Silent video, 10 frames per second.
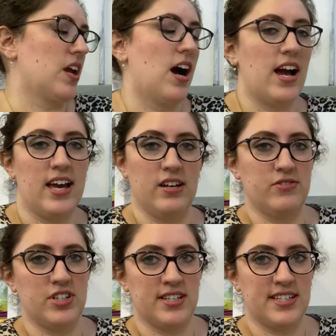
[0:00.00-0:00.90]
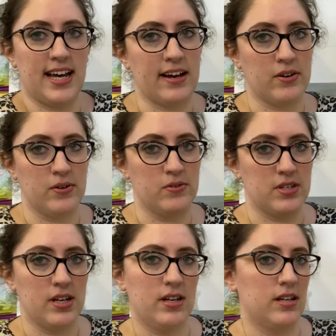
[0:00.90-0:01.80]
I have just
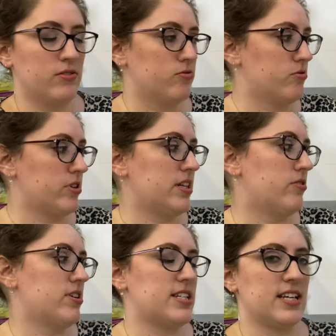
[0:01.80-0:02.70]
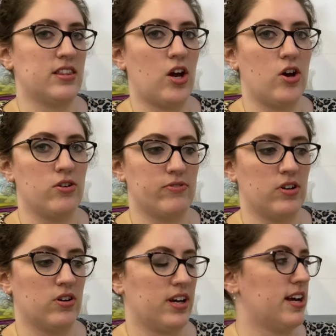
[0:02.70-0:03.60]
tackled rethreading the
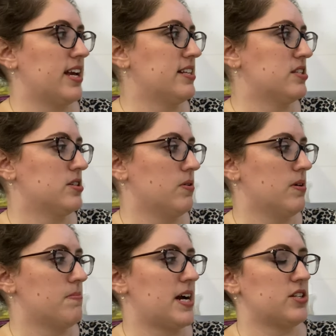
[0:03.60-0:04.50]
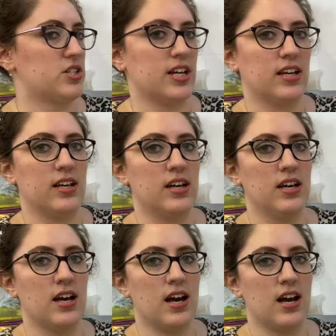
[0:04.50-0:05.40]
overlocker into a matching
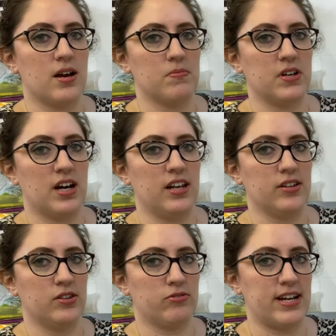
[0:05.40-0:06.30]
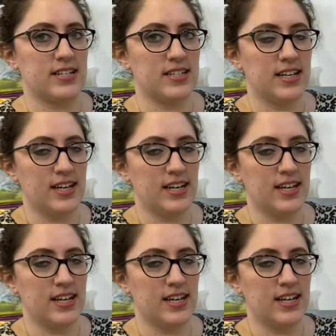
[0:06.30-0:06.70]
color thread,